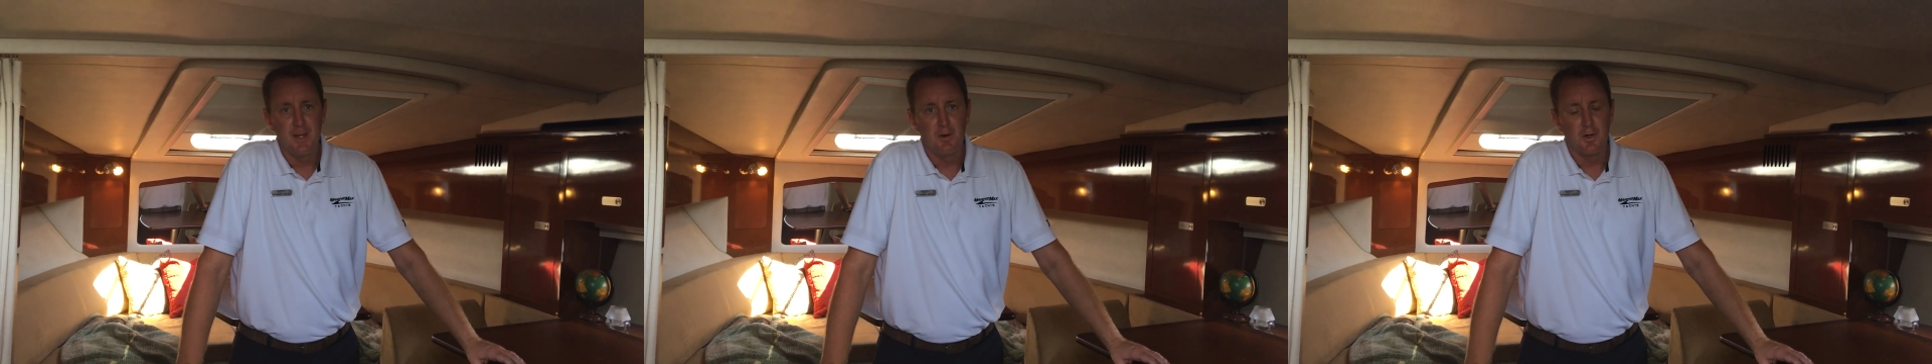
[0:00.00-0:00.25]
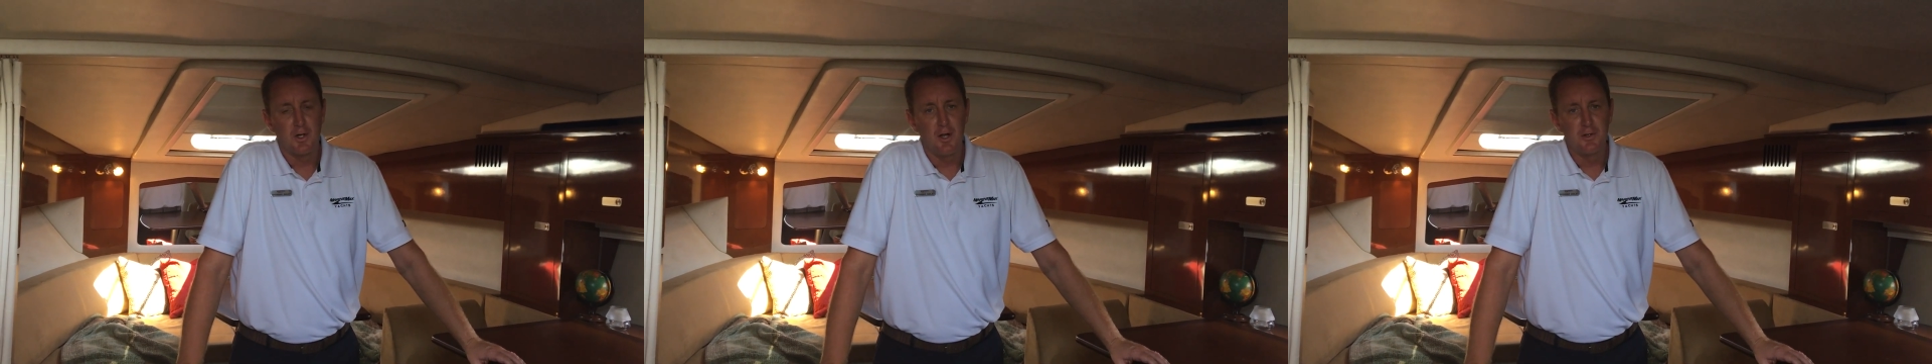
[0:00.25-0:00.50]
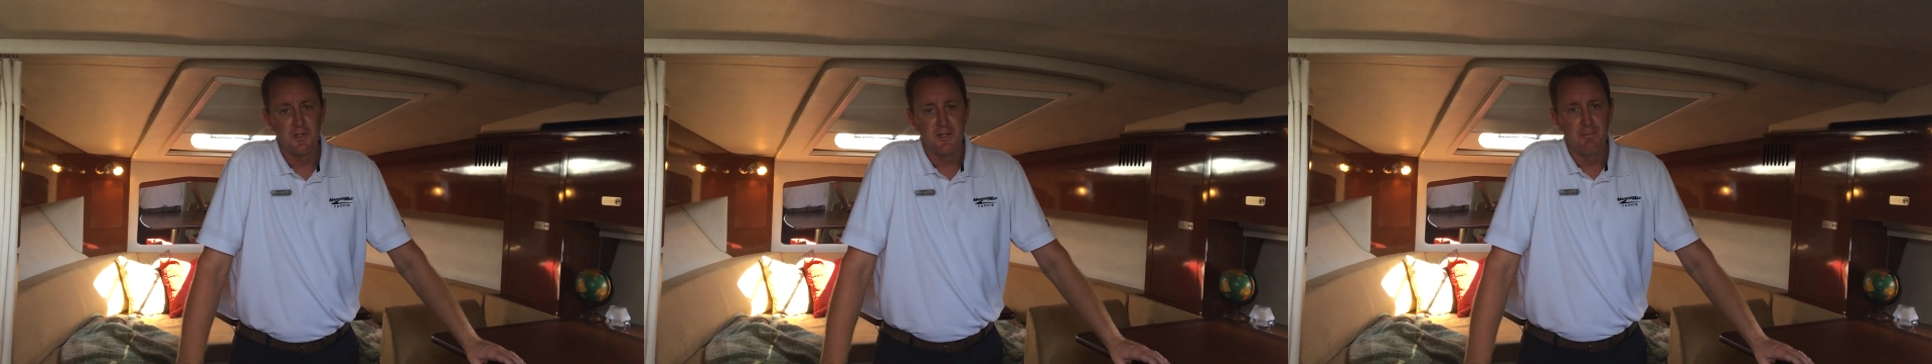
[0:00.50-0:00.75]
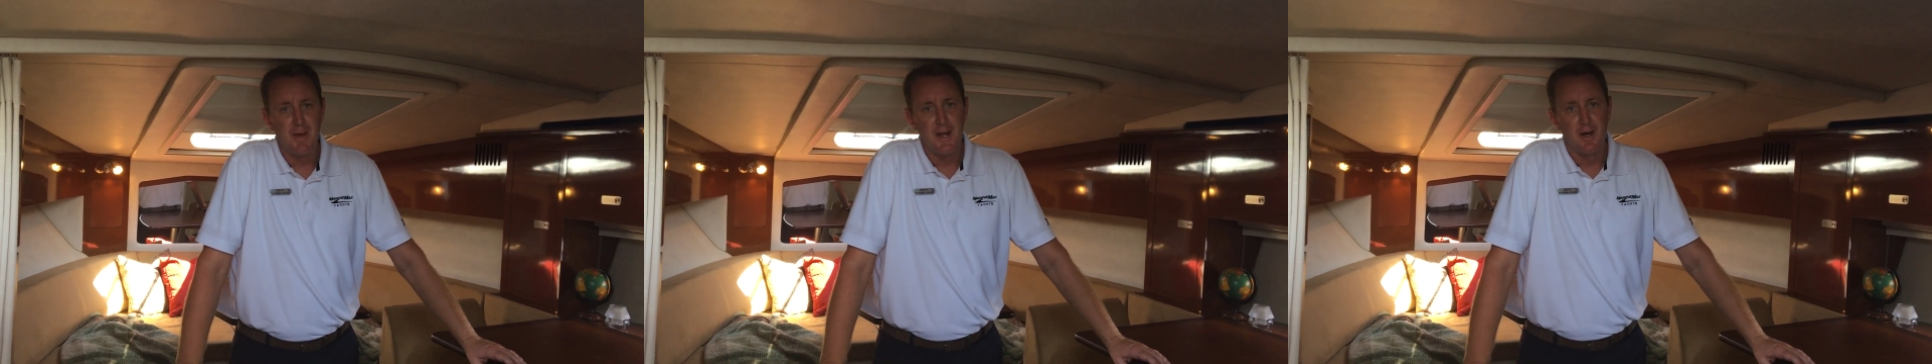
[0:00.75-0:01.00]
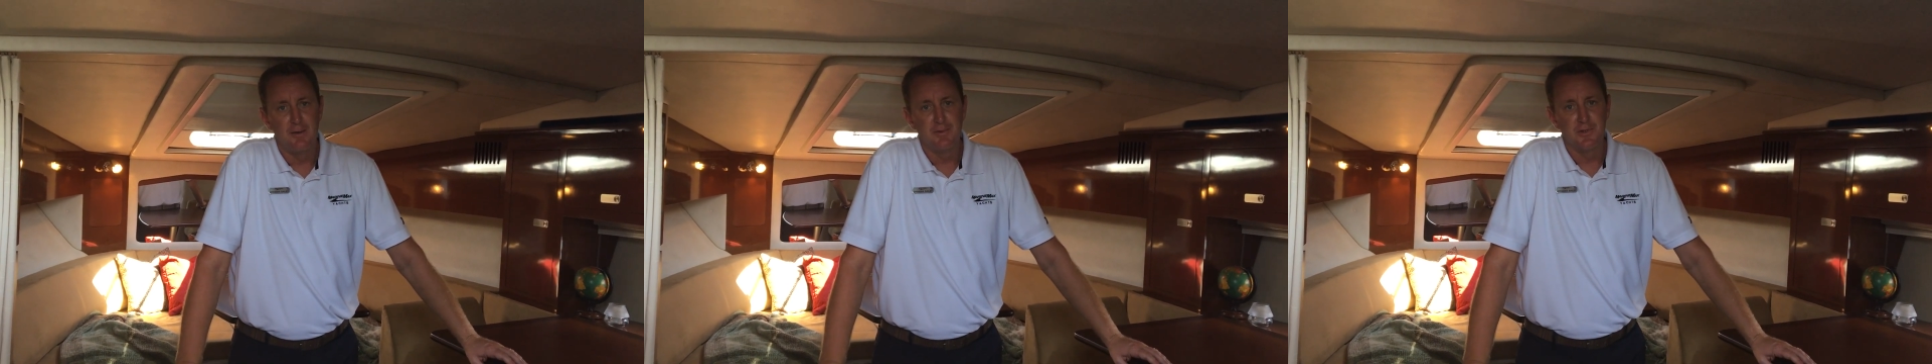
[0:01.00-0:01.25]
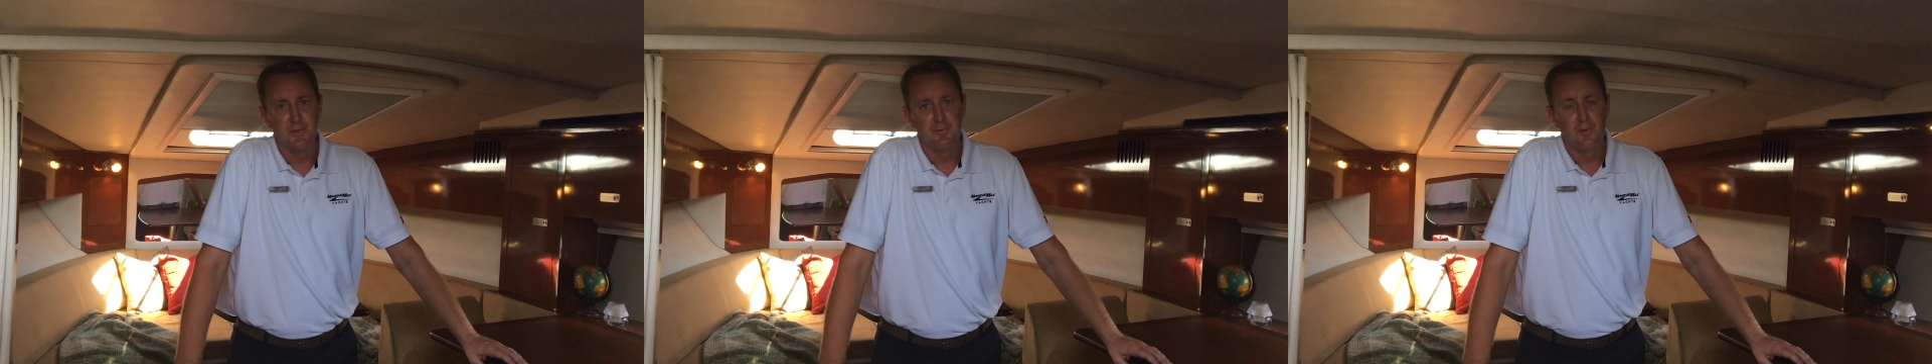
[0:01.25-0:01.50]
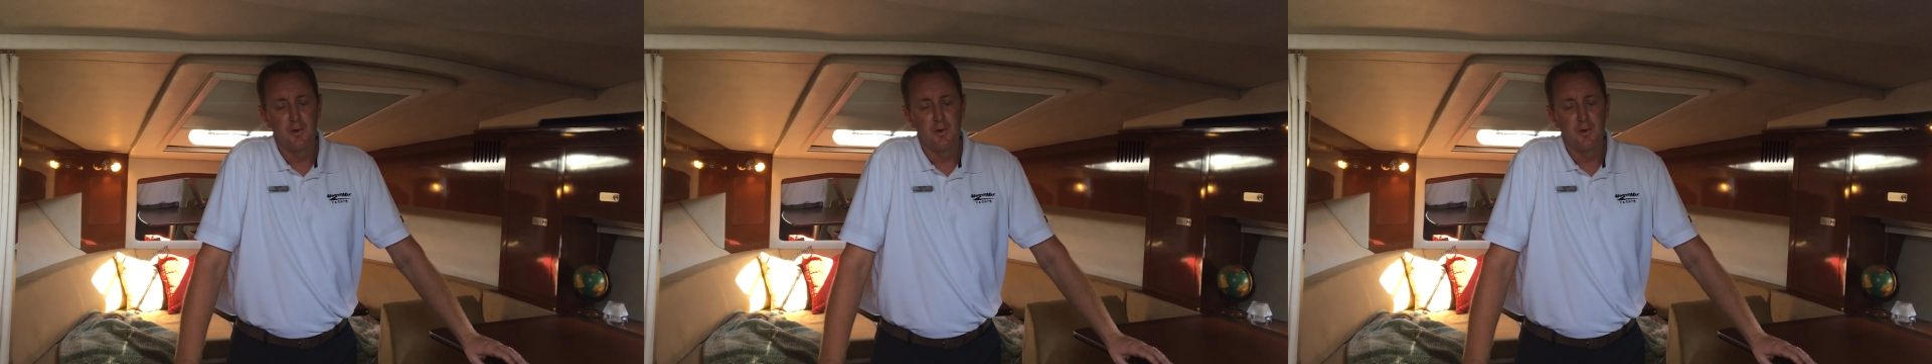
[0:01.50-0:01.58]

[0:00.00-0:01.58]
or call us at the main office at